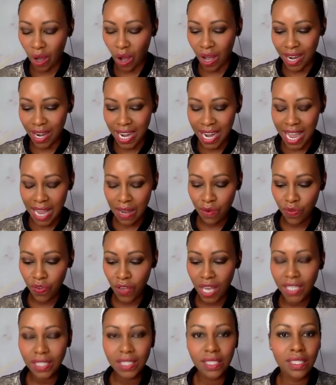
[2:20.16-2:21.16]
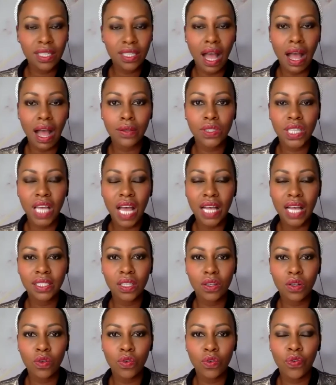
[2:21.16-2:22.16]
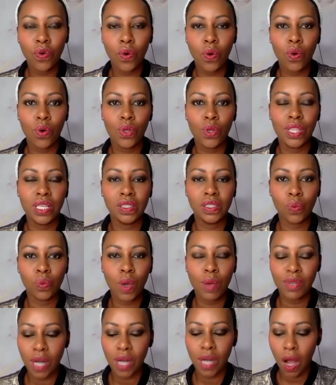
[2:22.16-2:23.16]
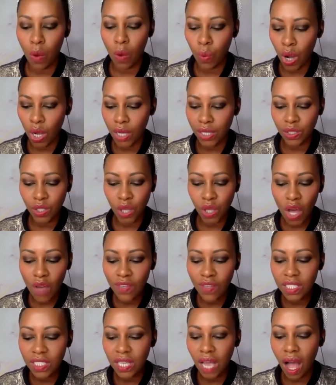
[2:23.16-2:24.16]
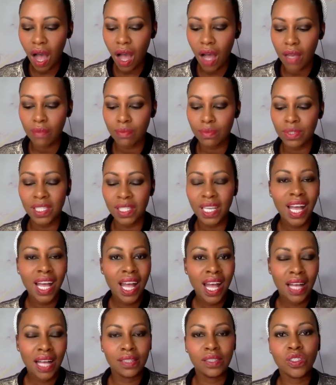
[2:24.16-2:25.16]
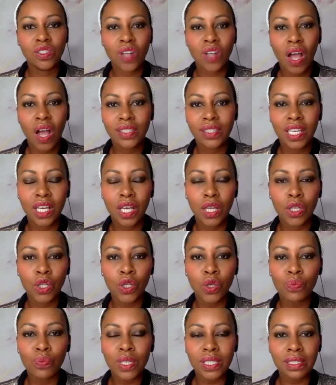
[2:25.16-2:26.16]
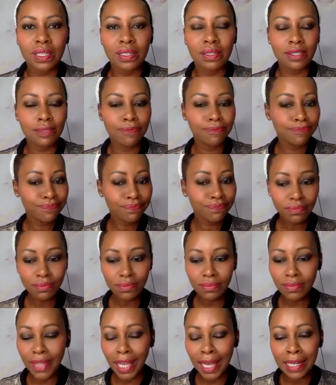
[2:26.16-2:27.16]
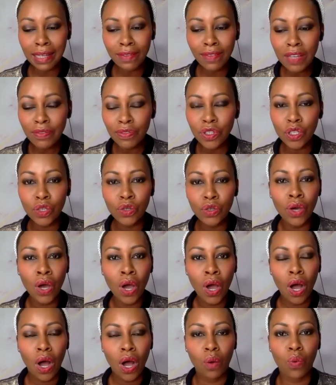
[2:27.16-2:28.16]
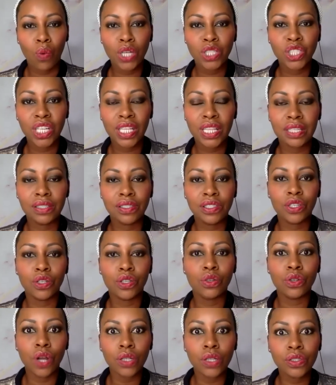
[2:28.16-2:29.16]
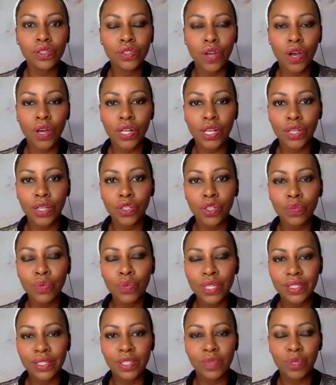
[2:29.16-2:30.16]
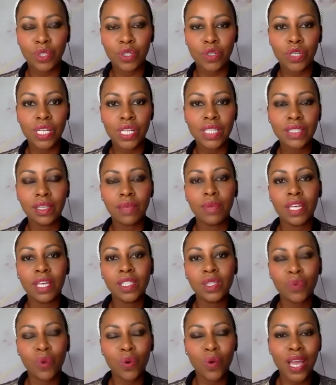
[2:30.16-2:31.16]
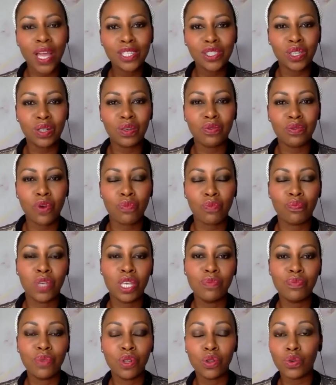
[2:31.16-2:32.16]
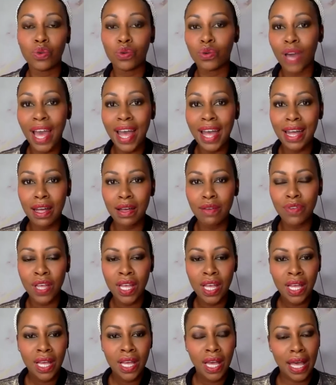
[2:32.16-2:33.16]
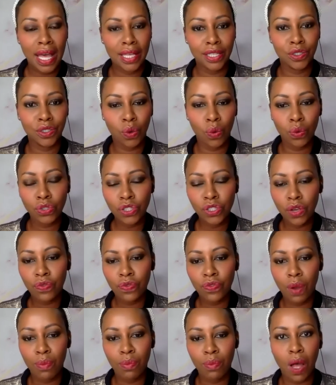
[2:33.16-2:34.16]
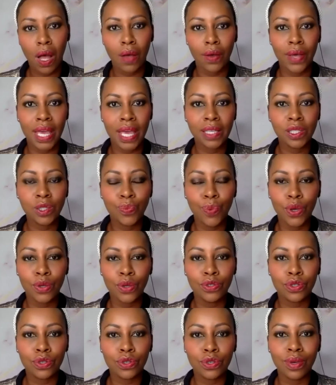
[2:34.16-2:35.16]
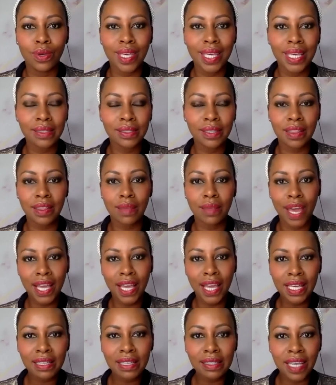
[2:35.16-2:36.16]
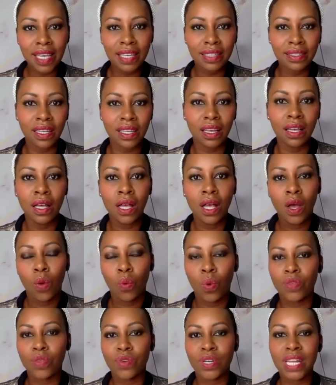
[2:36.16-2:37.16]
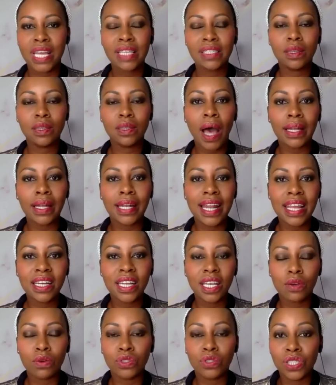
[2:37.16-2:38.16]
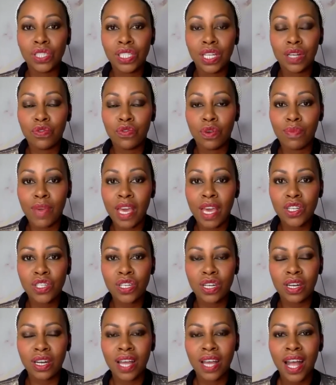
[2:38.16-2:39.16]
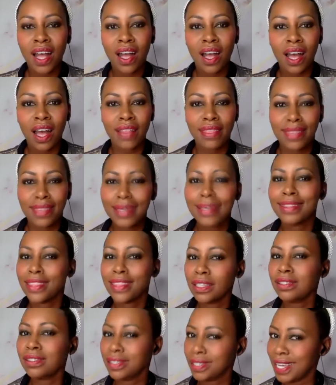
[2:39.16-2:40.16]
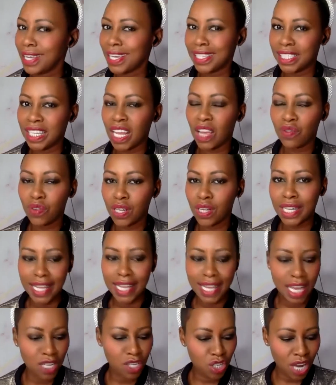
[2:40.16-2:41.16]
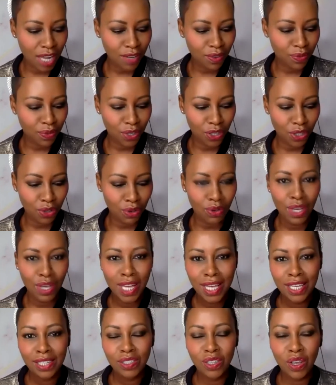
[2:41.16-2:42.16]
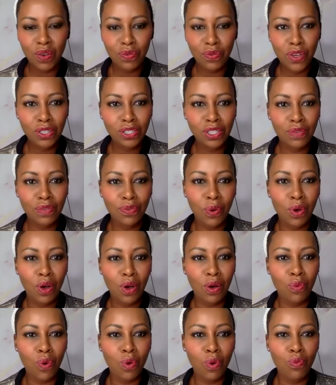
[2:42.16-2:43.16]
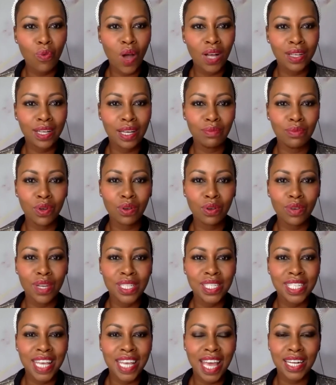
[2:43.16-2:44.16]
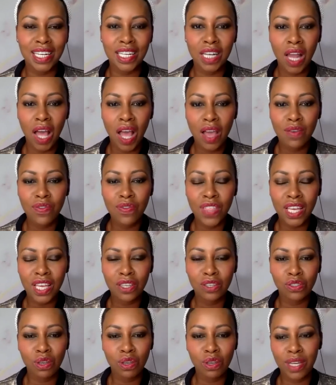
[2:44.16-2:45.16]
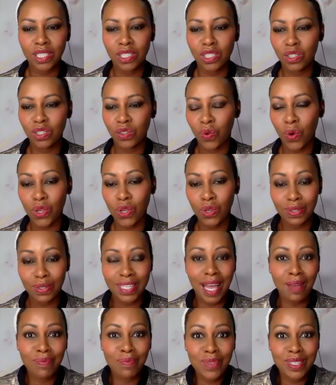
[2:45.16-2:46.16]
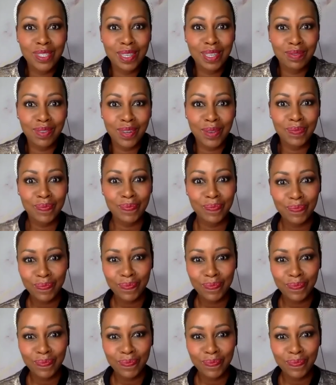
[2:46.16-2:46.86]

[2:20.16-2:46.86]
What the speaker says: on. In fact, our title for this webinar was COVID Times and Starting a New Business. And even if you are watching this and you're not starting a new business, but you need some inspiration from people who have, and also from our expert who is in the banking sector, whether it is about lending or just information, I think this is definitely a chat for you. So first of all, a warm welcome, Orit and Clive. Thank you so much for your time this evening.